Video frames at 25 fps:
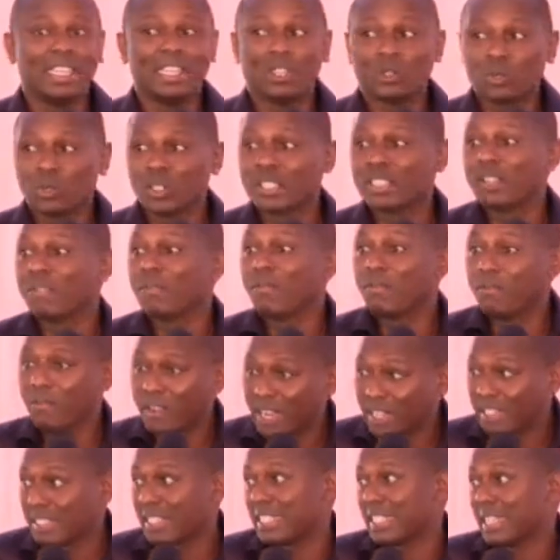It was the
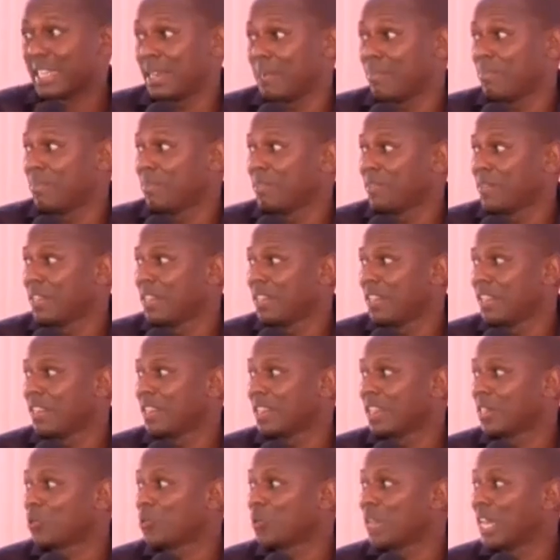first time
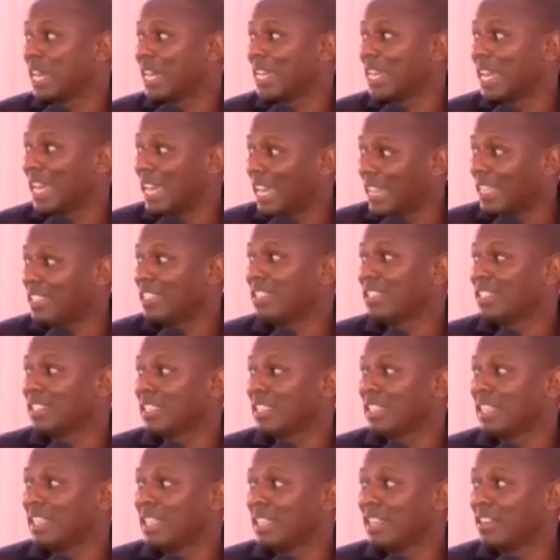that we had
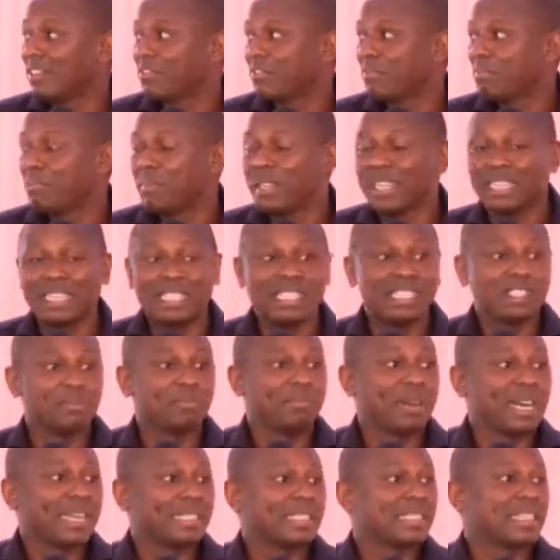NGCDF being
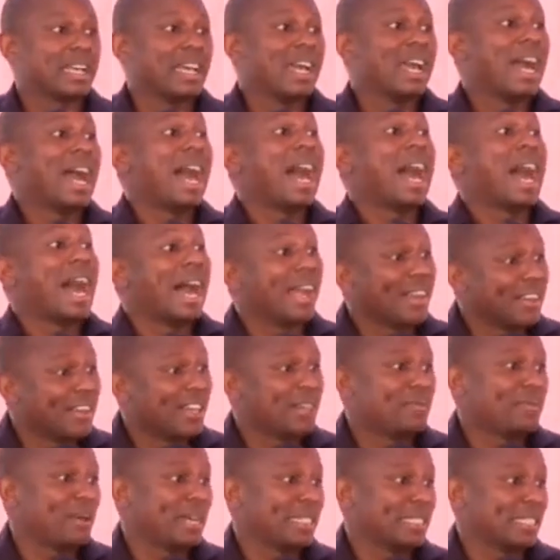disbursed
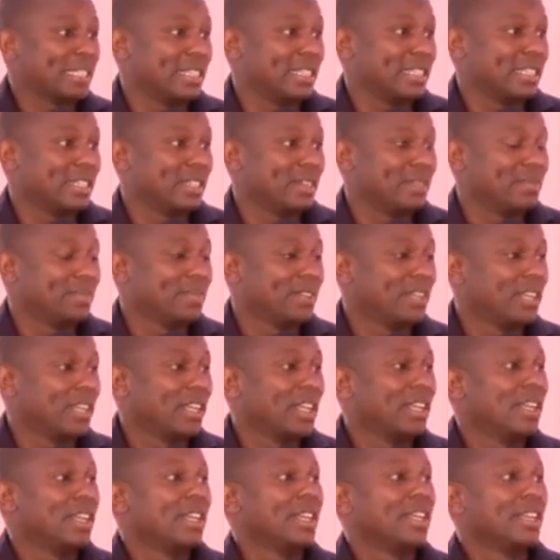100%.
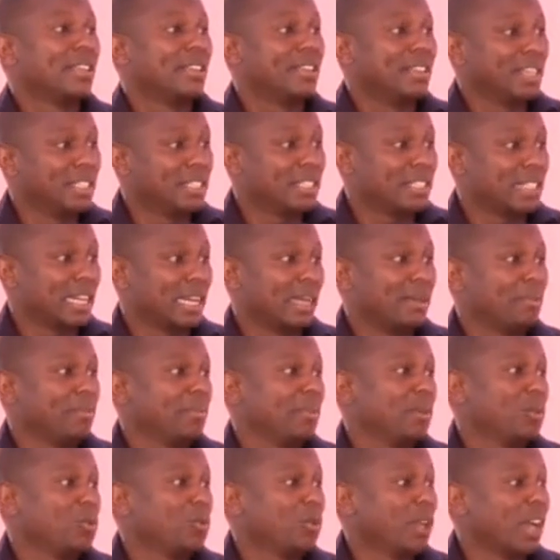This
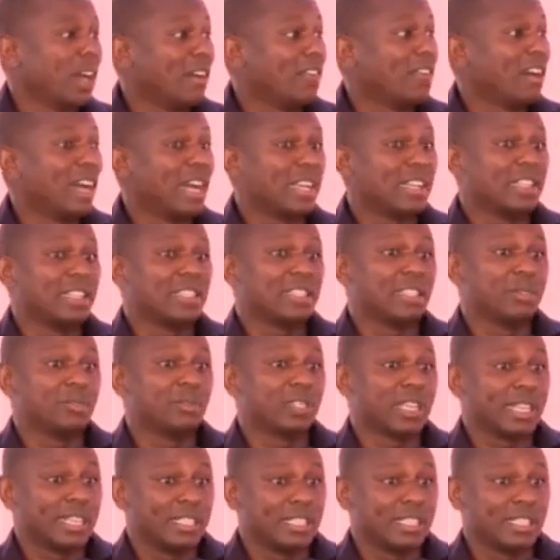time, we have had the same
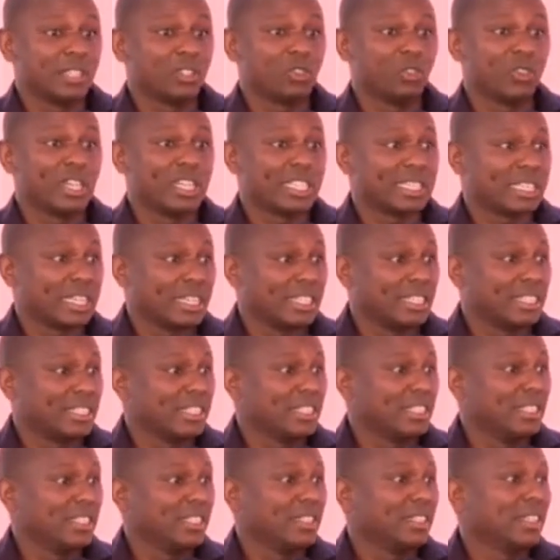challenges, Your Excellency.